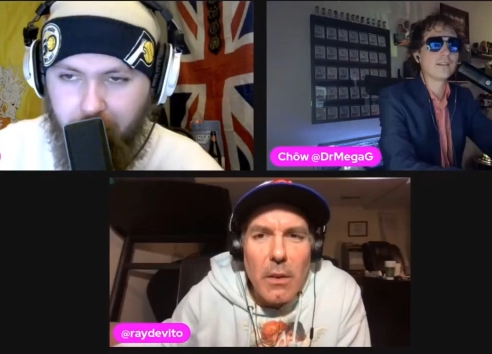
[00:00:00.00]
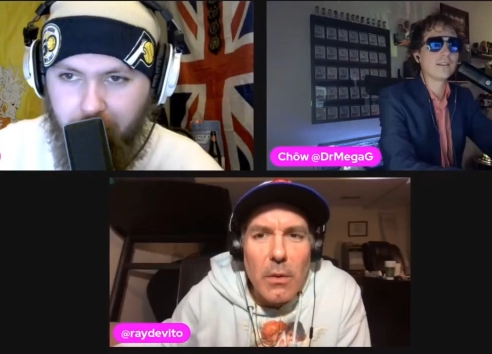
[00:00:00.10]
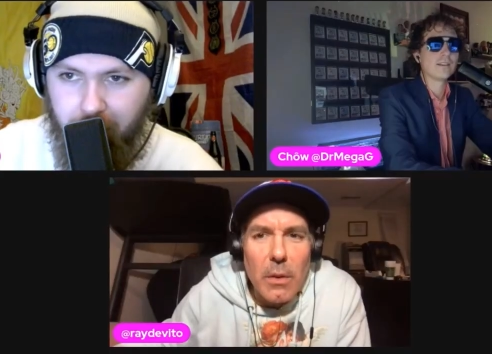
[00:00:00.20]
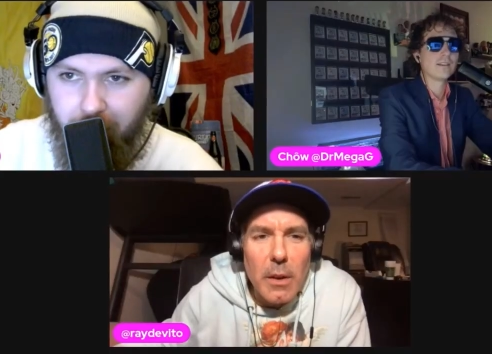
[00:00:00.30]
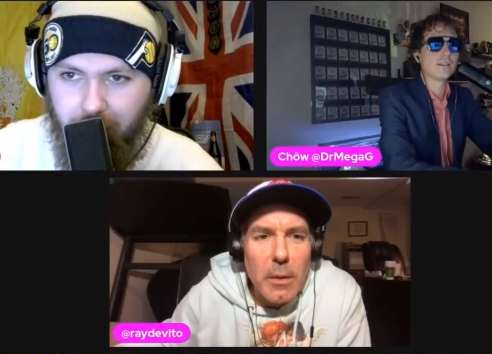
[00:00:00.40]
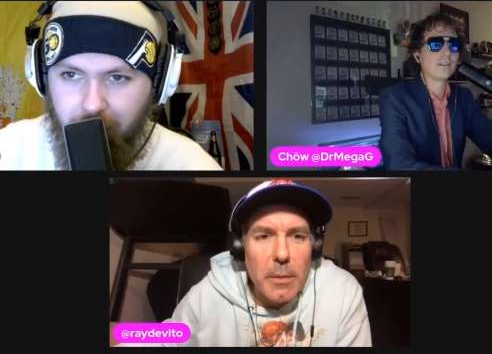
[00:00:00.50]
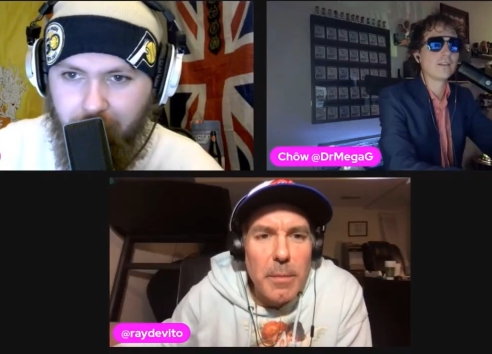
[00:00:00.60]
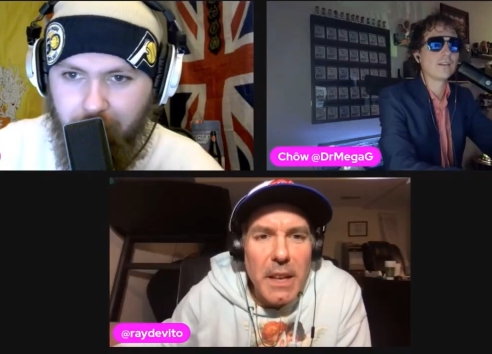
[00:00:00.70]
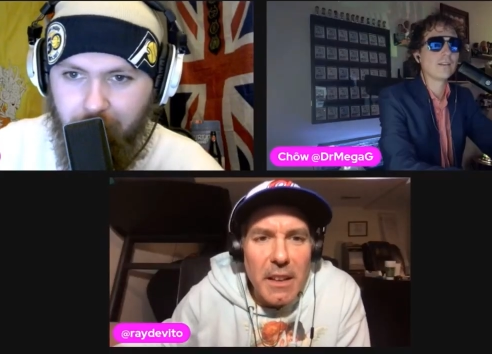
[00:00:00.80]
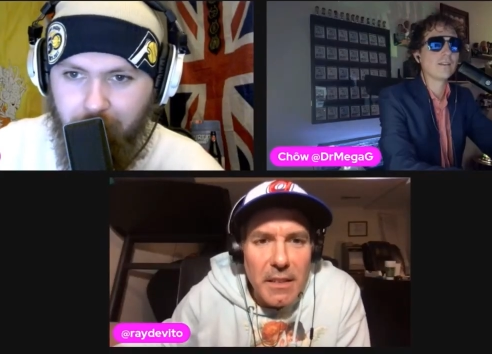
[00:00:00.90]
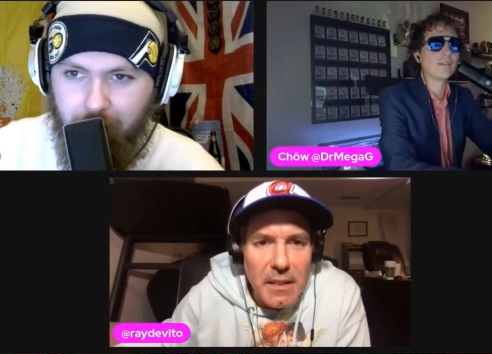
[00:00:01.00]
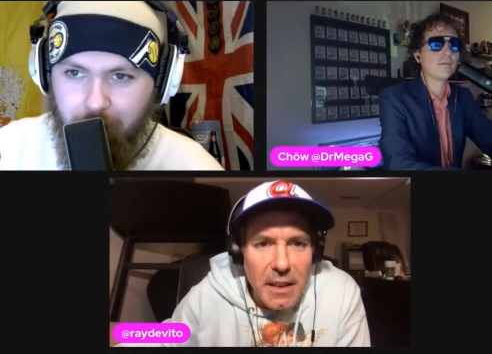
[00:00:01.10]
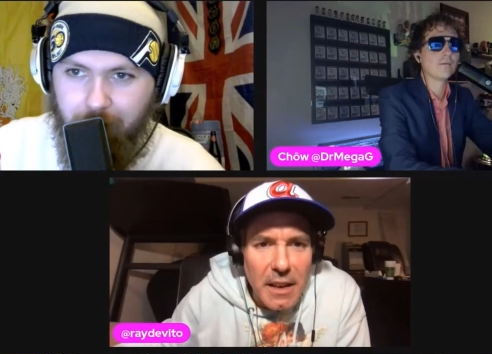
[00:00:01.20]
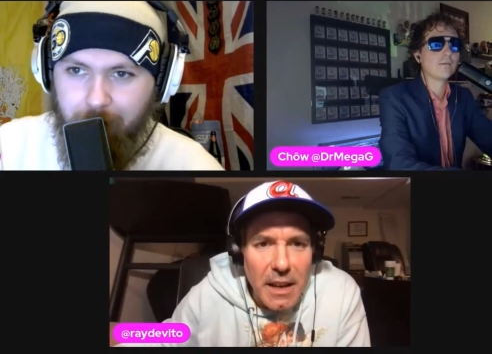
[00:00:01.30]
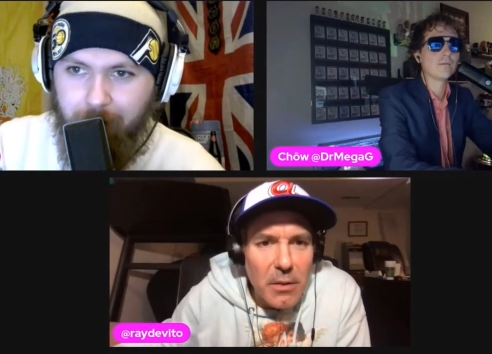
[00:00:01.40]
Speaker 1: no it would be in the
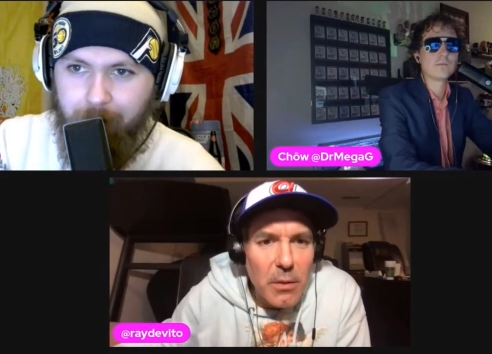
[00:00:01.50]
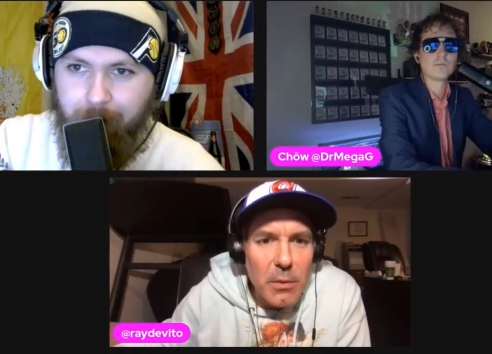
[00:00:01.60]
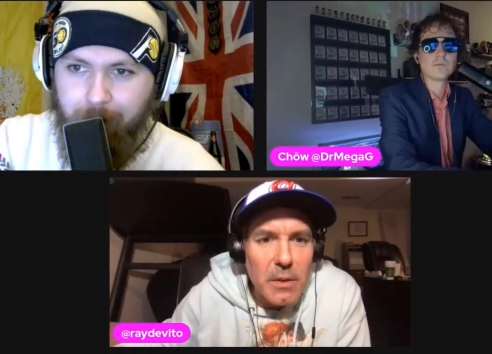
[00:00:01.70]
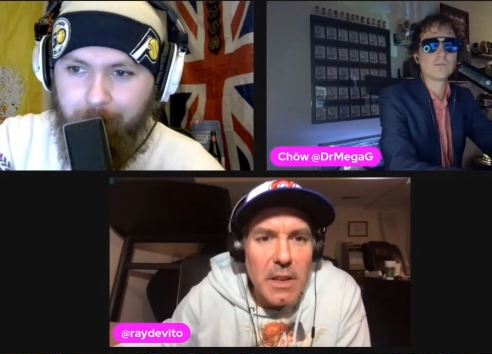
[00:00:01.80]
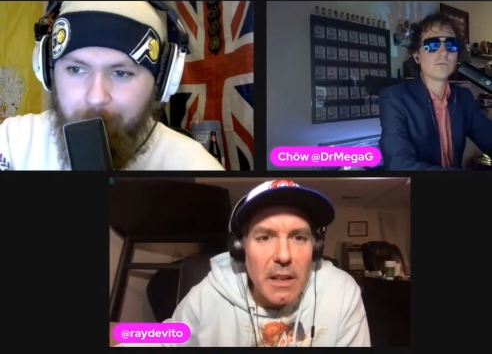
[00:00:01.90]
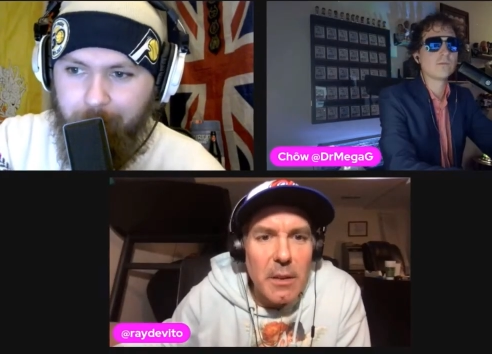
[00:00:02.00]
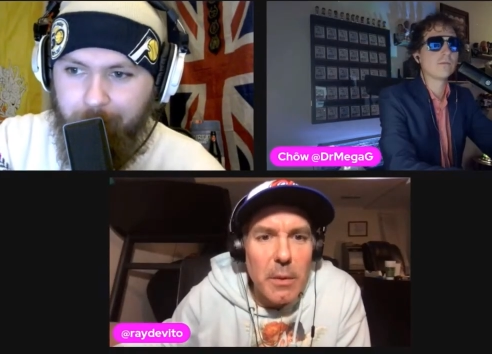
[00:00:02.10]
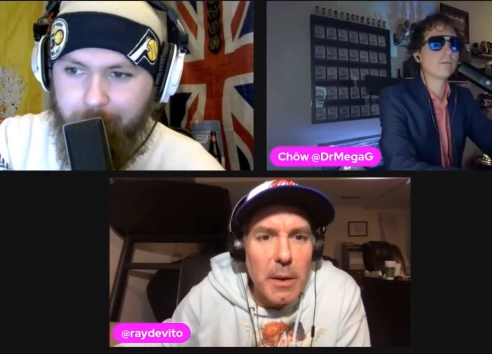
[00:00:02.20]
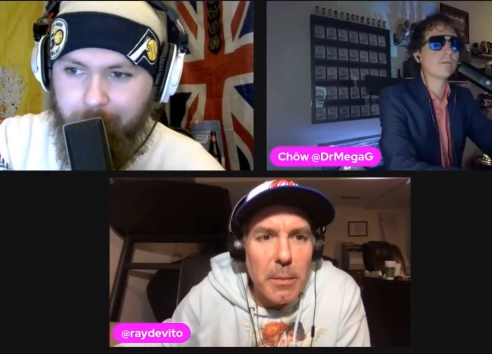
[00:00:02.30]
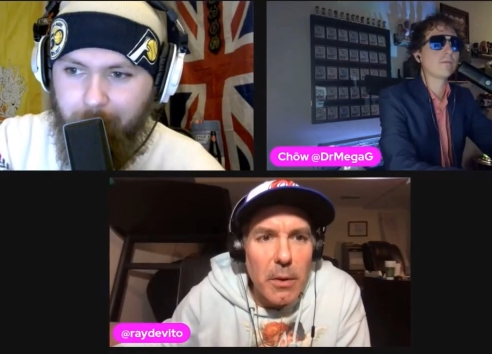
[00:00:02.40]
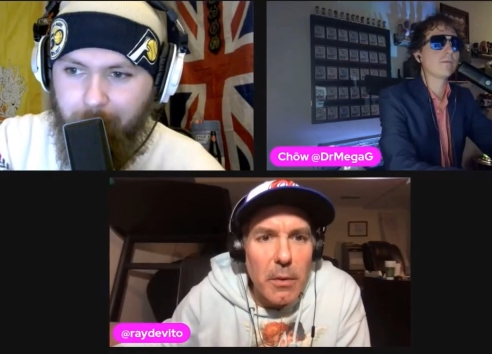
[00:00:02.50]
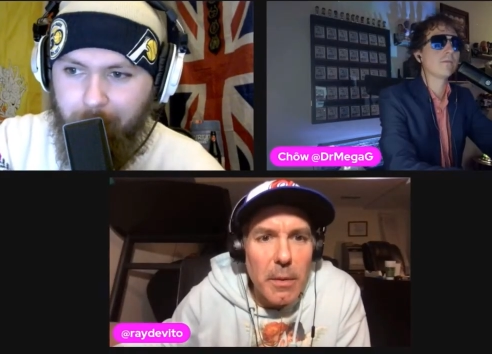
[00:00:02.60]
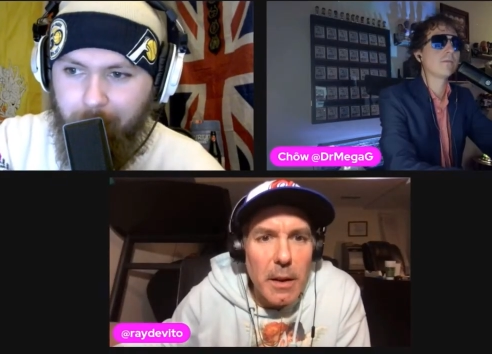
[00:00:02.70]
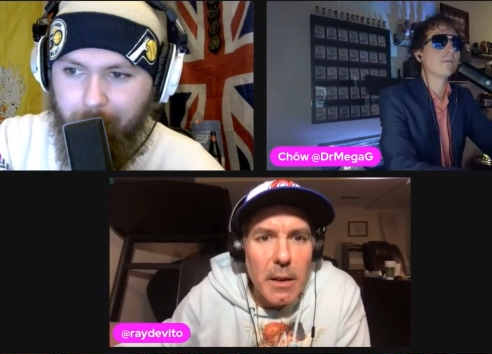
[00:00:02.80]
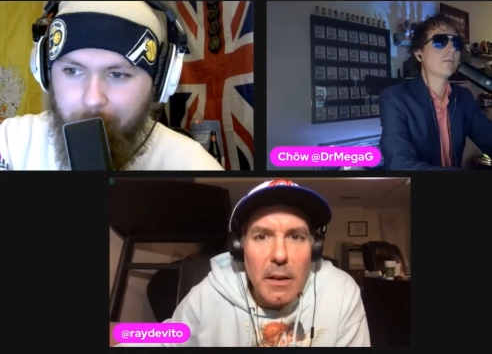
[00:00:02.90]
thing i don't know exactly what i broke
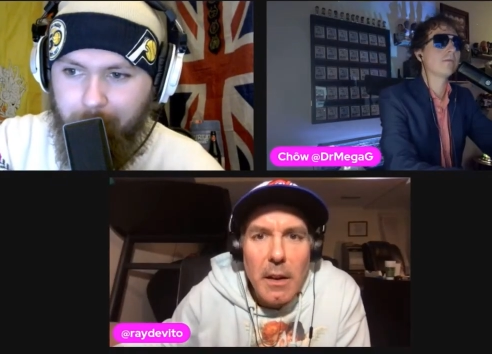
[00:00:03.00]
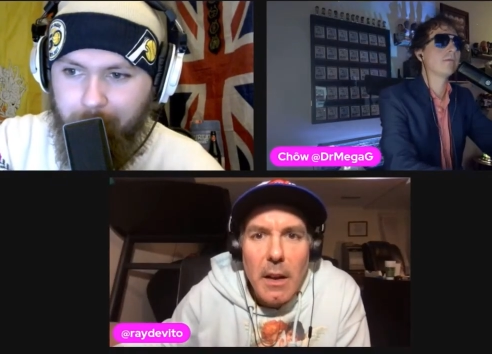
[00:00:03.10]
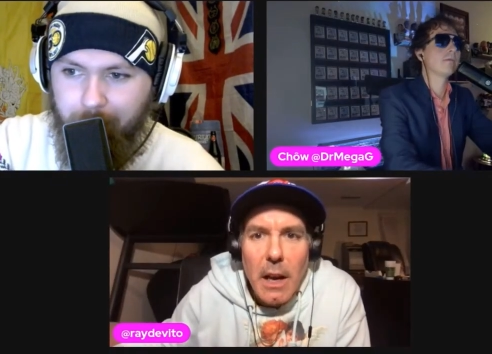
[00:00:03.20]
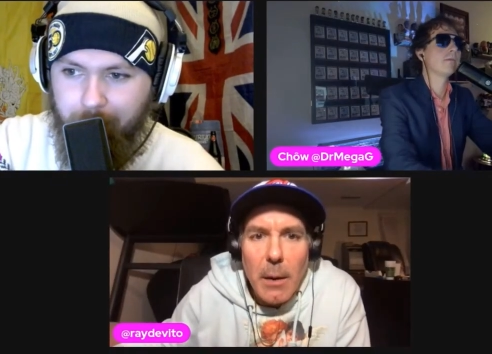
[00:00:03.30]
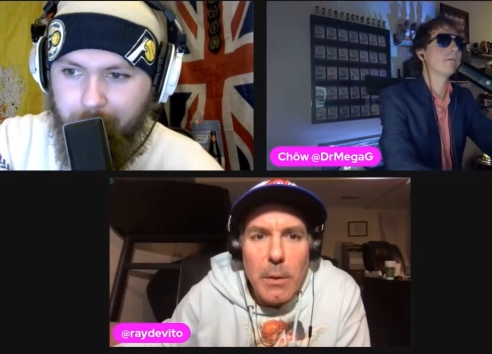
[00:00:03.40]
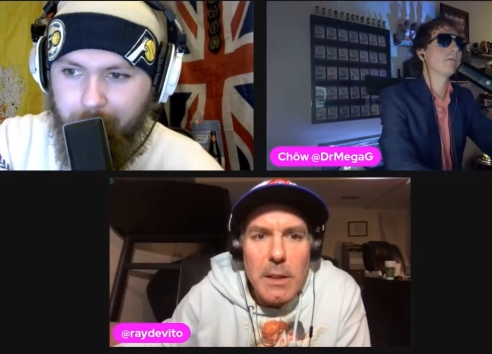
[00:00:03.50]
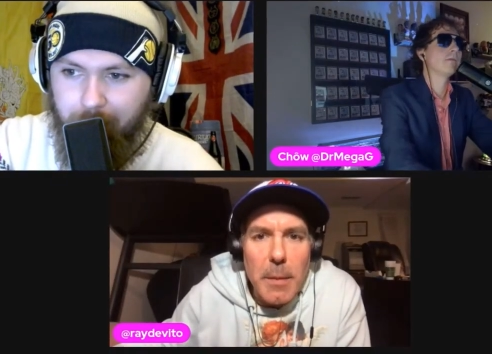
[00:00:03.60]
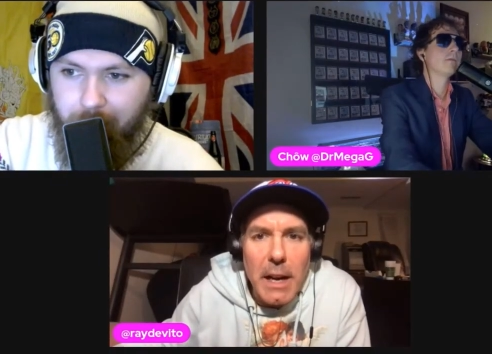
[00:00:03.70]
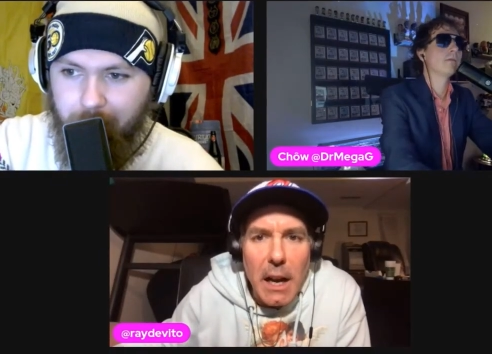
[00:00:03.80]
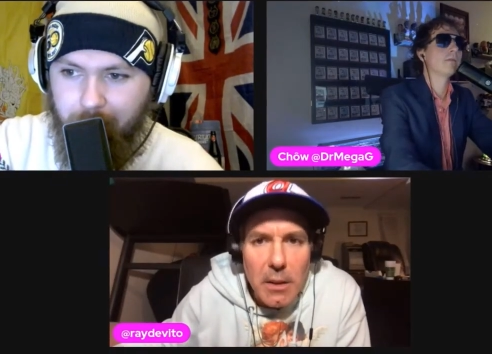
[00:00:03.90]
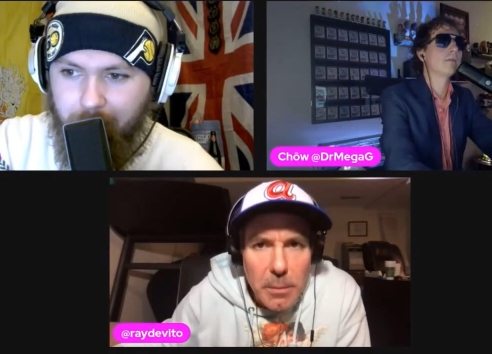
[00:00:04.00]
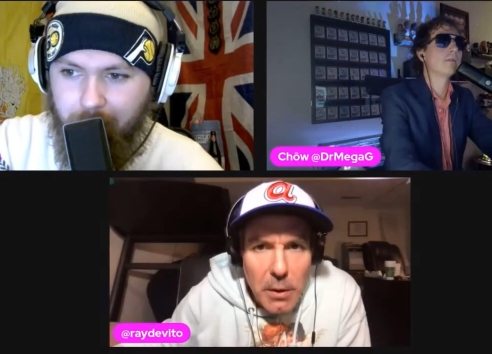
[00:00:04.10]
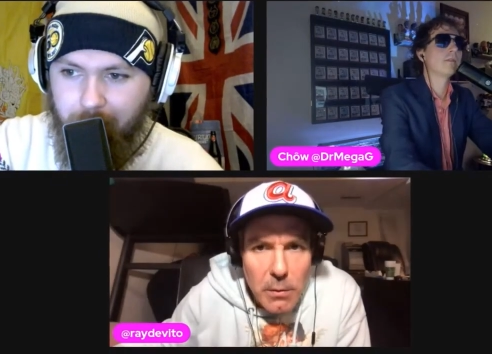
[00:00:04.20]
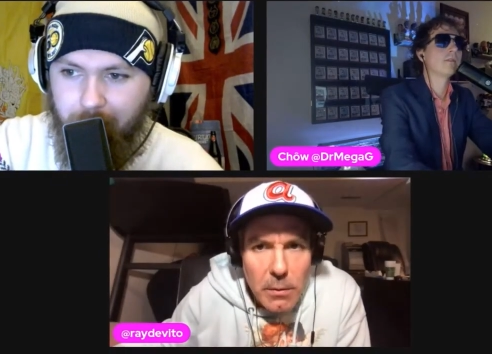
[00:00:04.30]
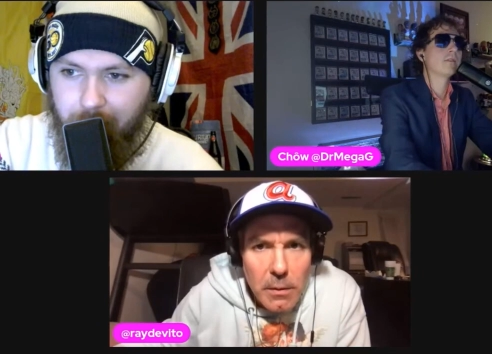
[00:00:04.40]
i i want to say my
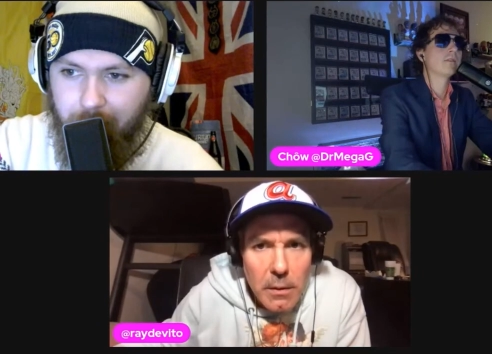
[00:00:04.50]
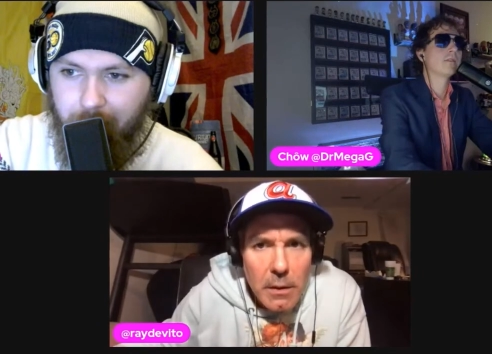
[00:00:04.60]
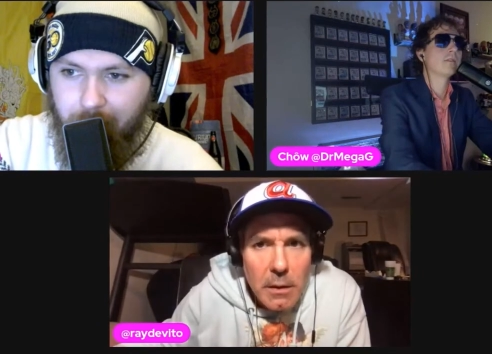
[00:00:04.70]
collarbone